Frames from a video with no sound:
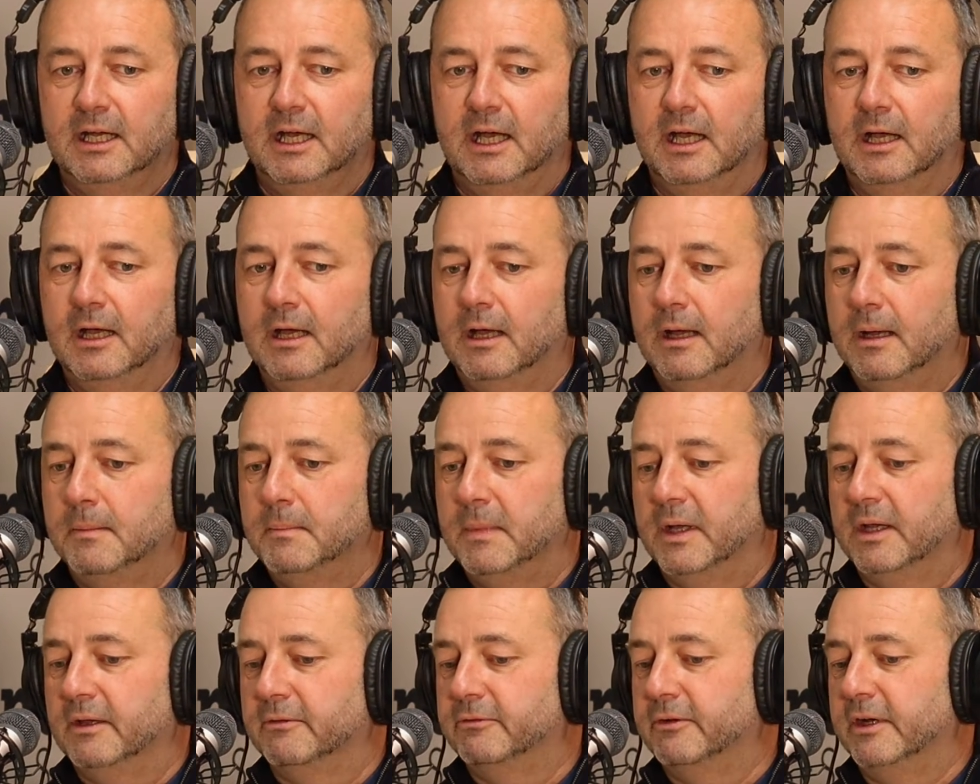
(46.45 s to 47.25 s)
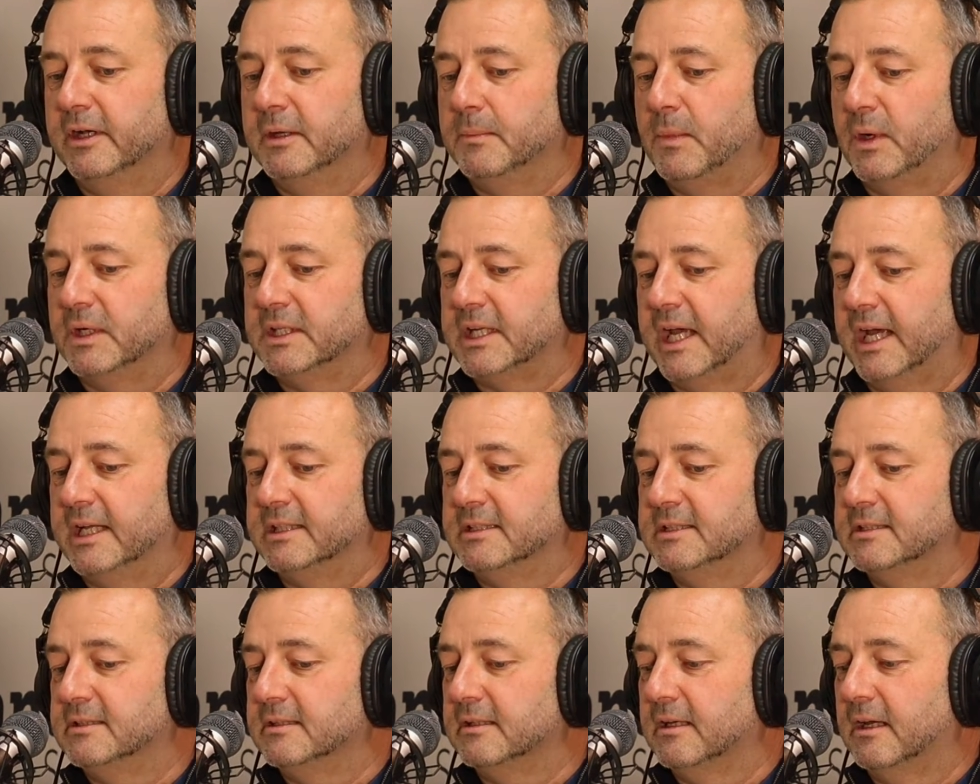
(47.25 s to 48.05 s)
And a friend of my
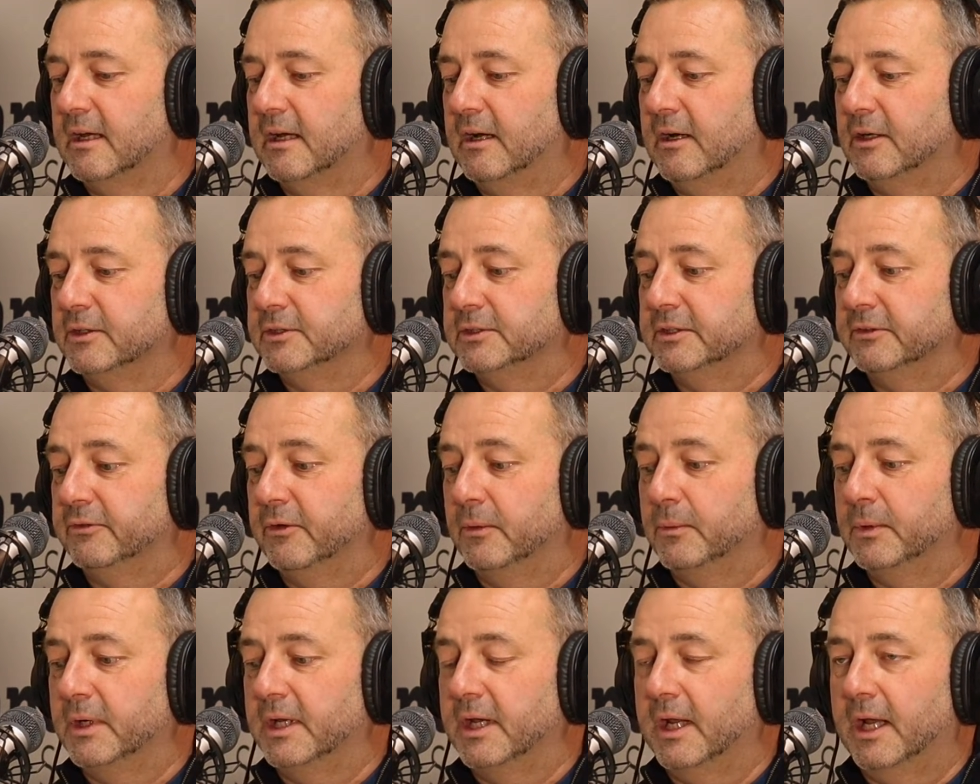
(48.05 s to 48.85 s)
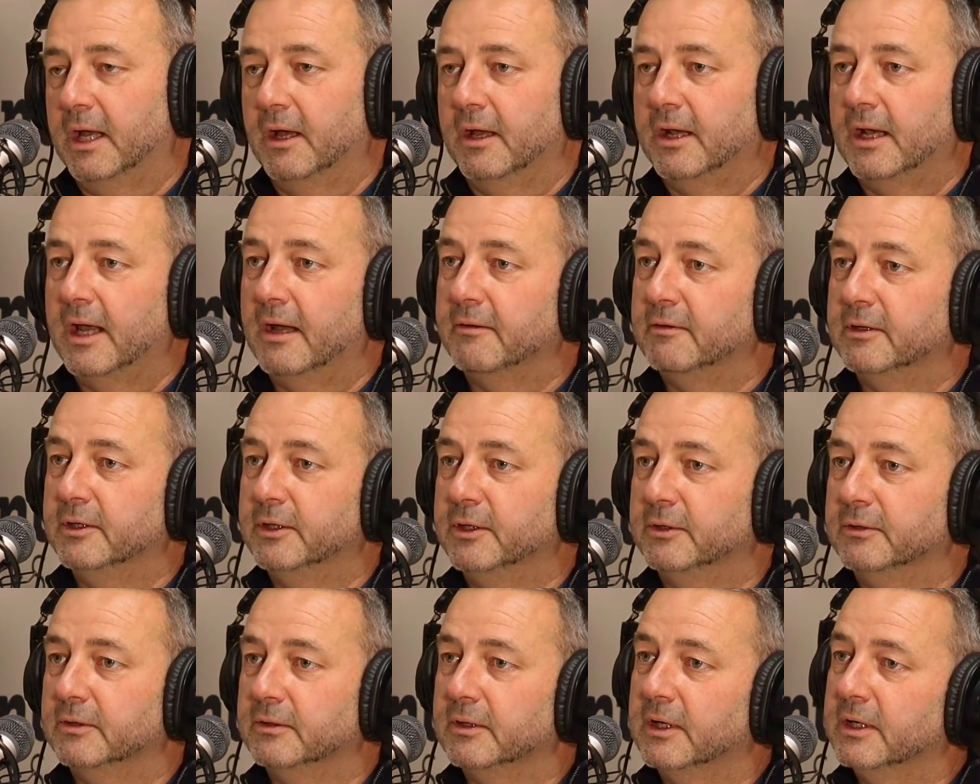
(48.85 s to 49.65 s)
dad's asked if I wanted to go and have a
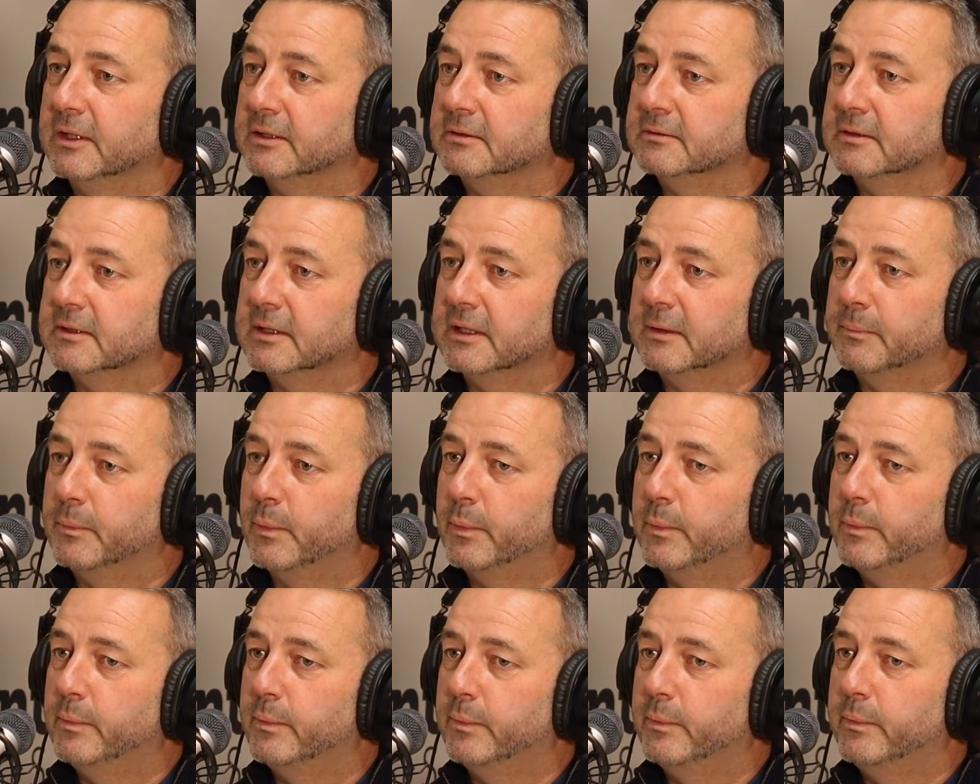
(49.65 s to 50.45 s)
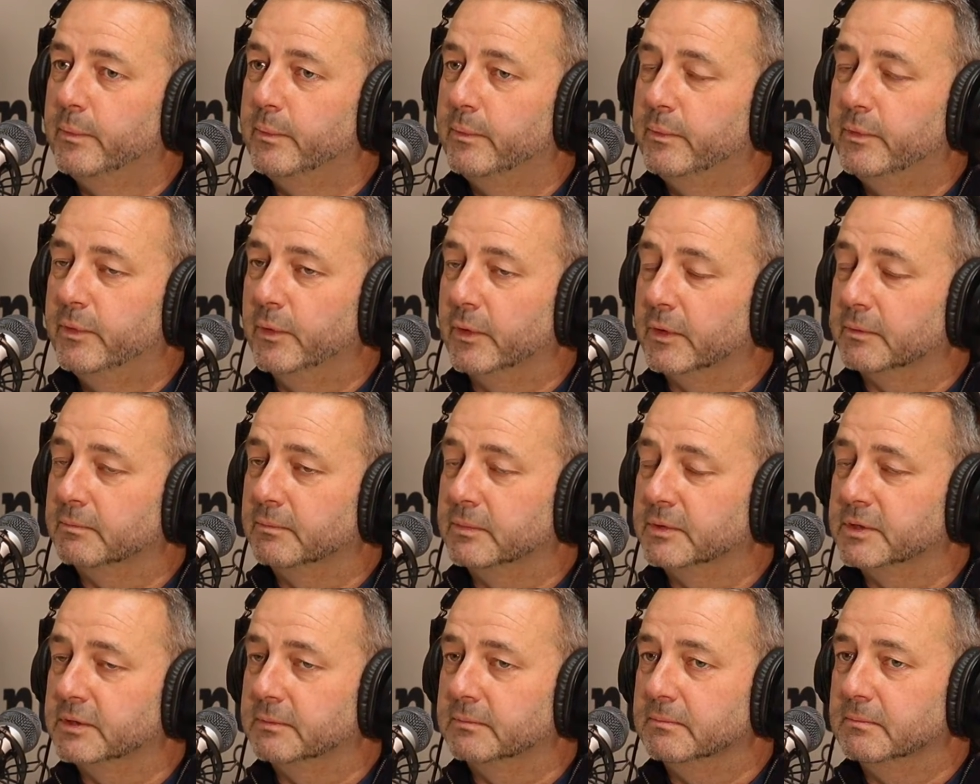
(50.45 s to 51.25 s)
look at do
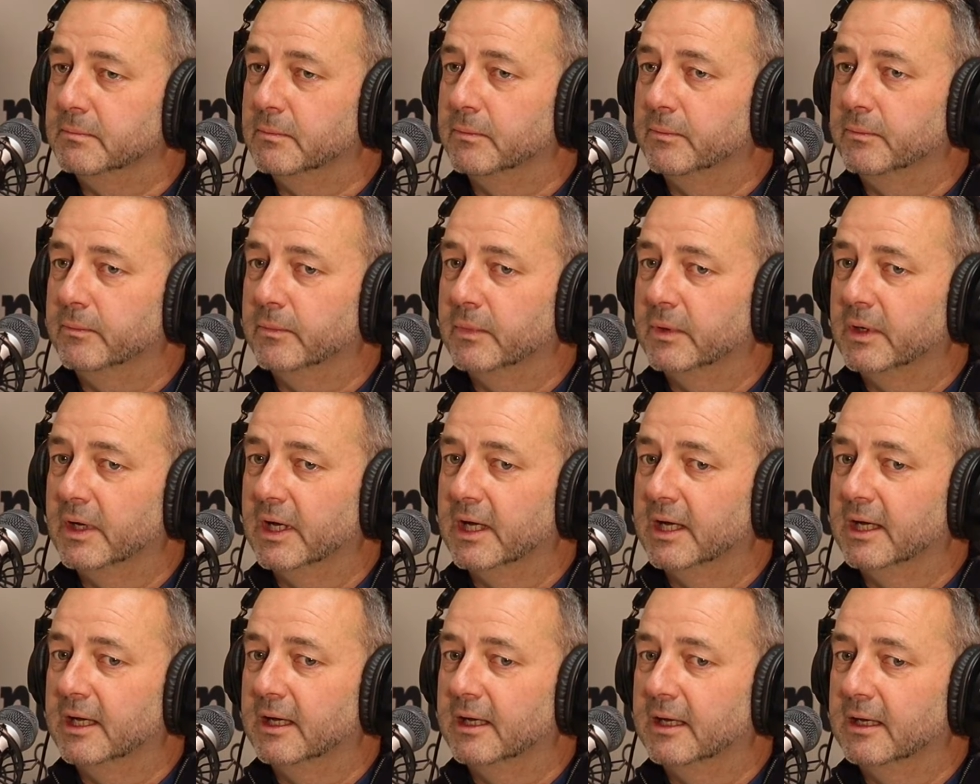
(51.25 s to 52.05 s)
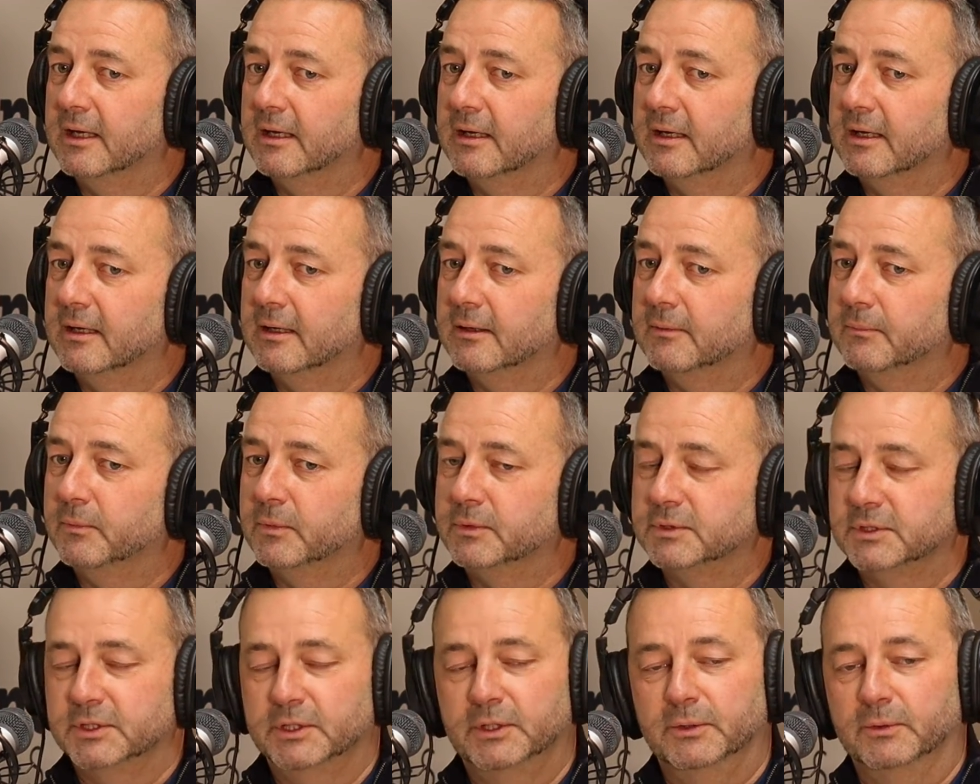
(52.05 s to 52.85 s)
some,
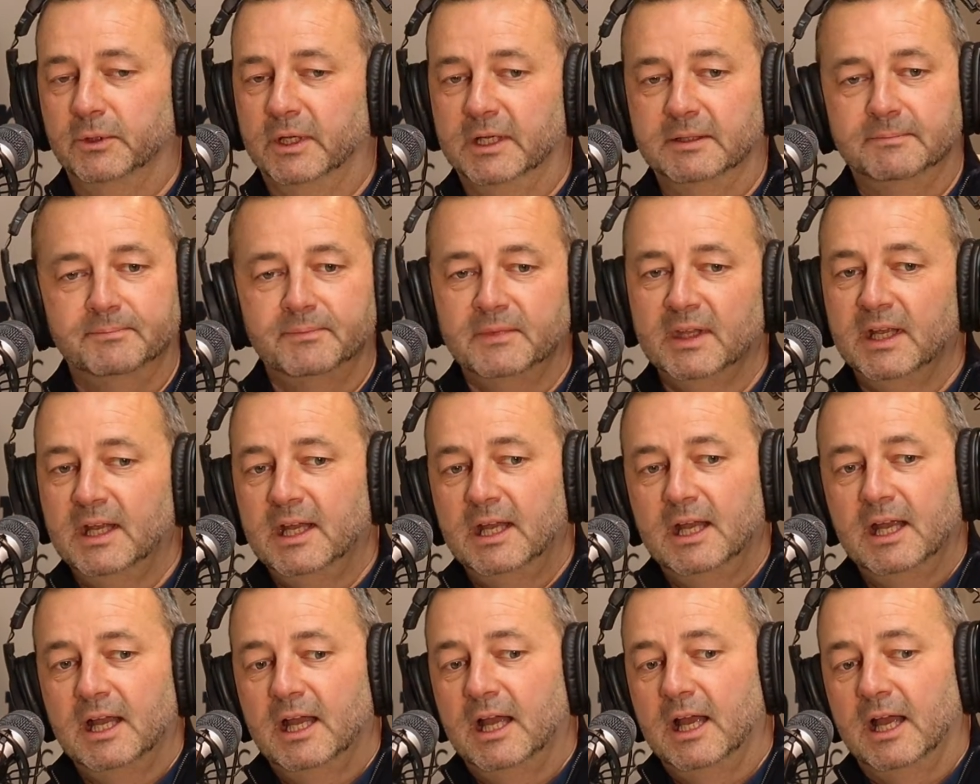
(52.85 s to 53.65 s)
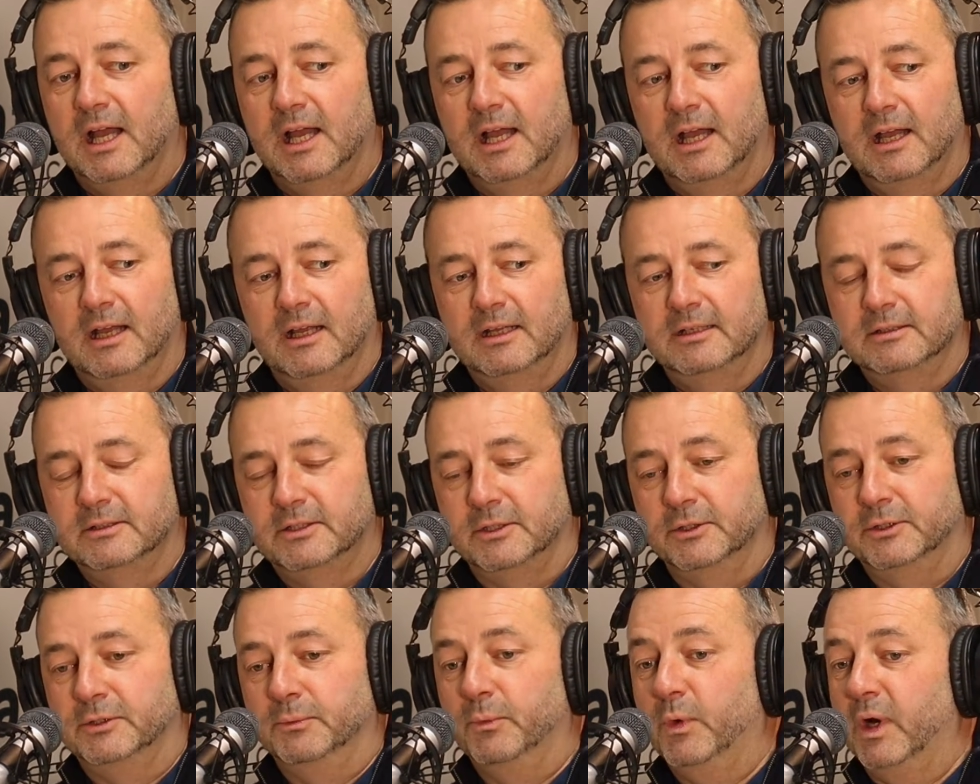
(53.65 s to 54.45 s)
what do you call it?
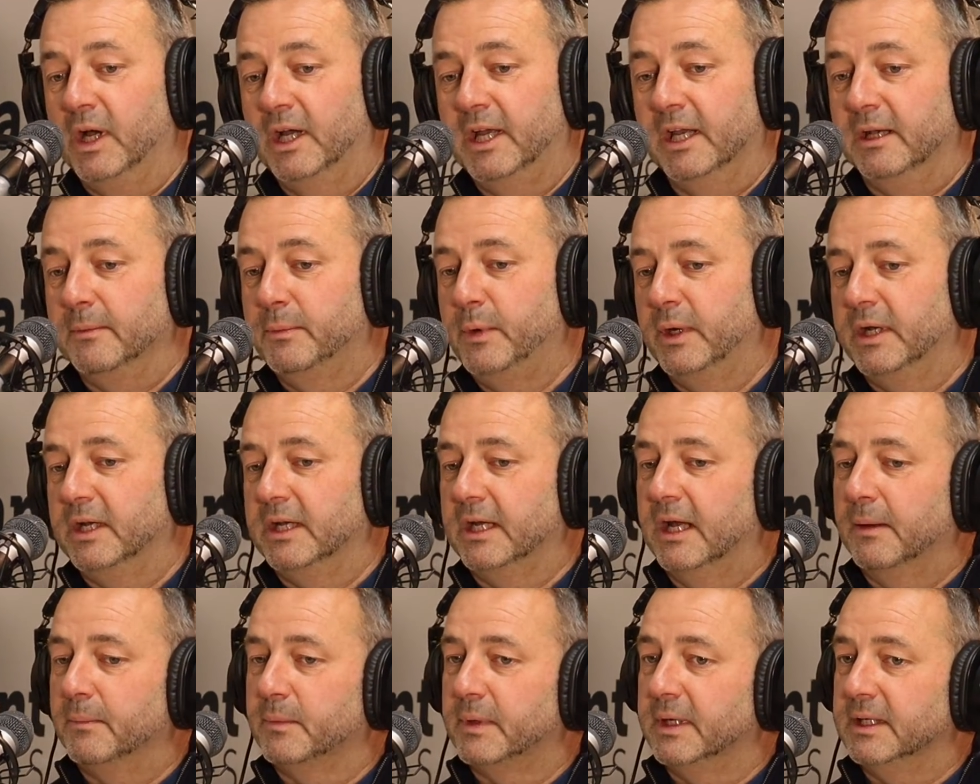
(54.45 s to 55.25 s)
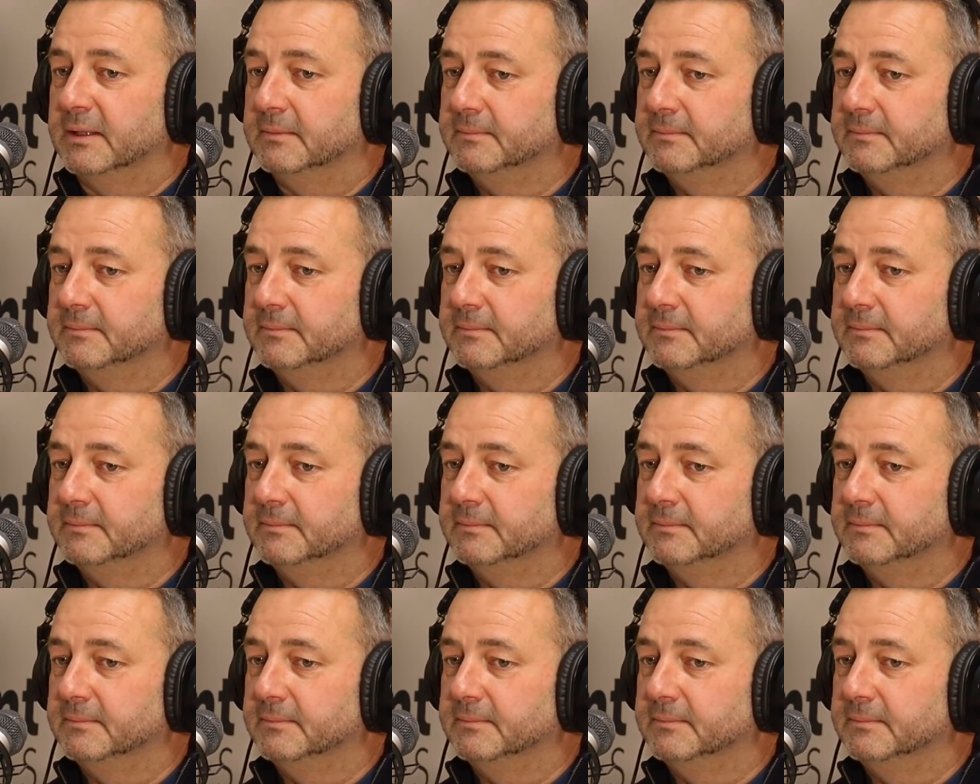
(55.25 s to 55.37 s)
Do some work in a printing company.